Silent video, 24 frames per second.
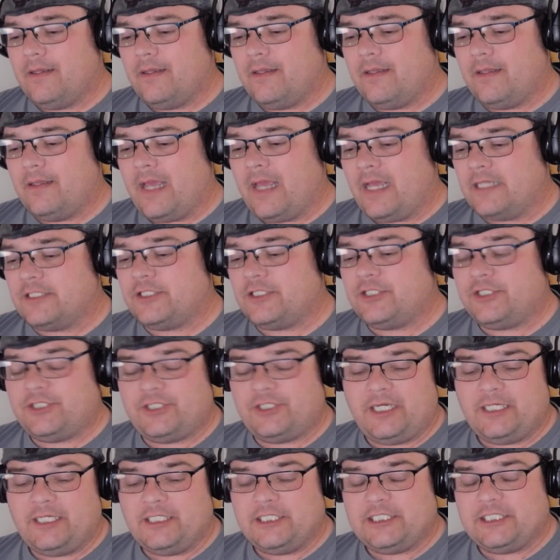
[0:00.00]
has
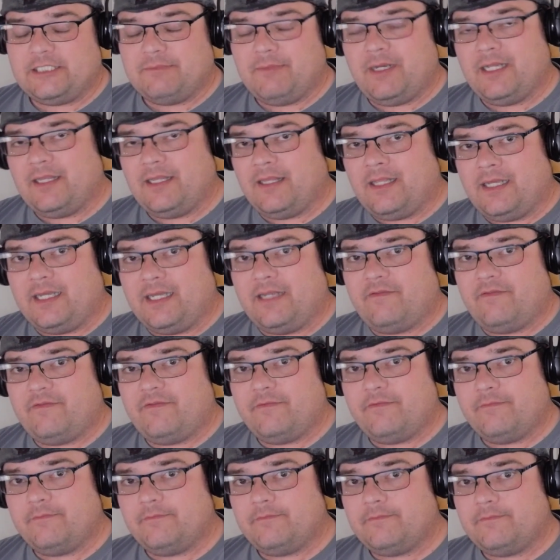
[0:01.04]
changed my
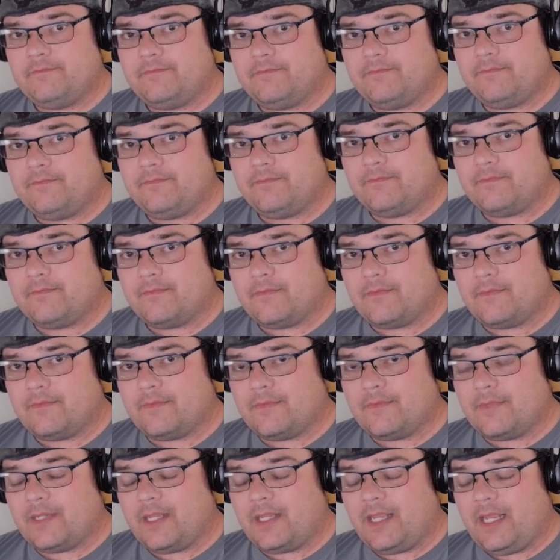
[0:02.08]
life.
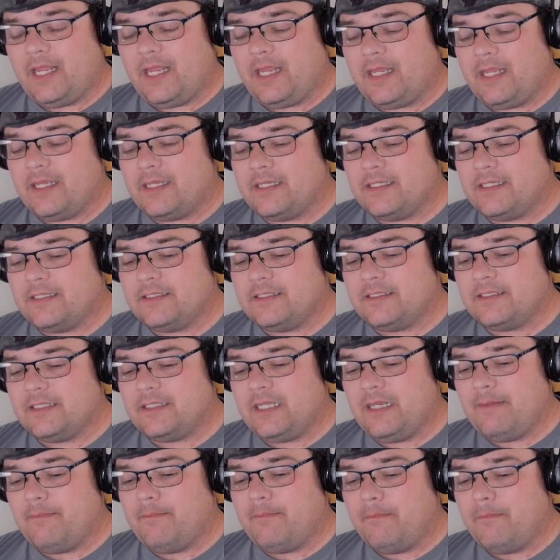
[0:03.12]
and
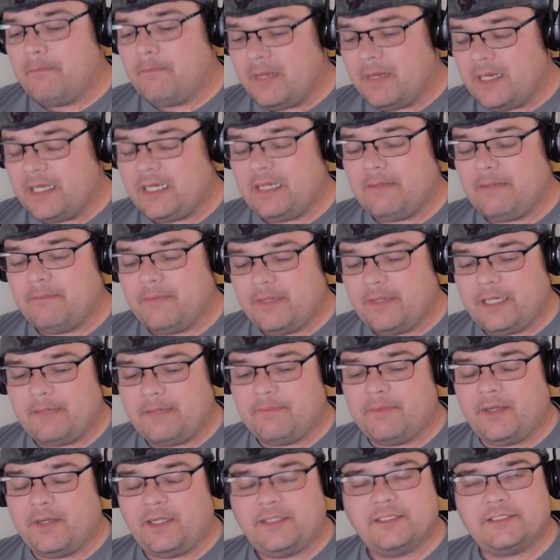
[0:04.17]
in many, many
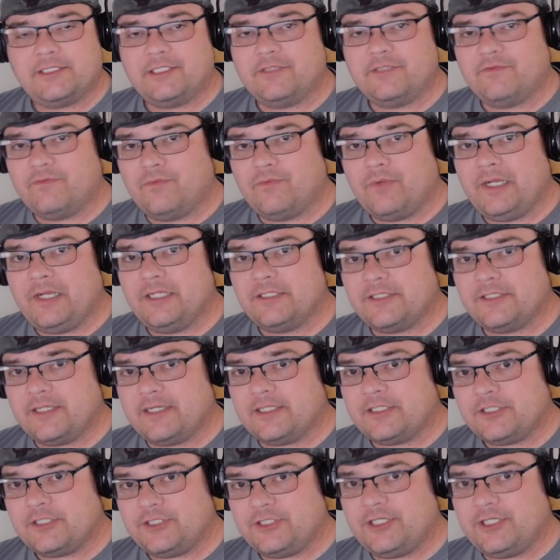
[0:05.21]
positive ways, it
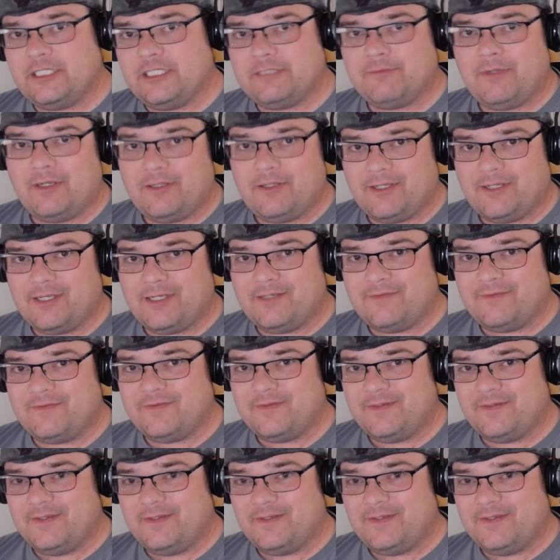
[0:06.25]
has changed my life.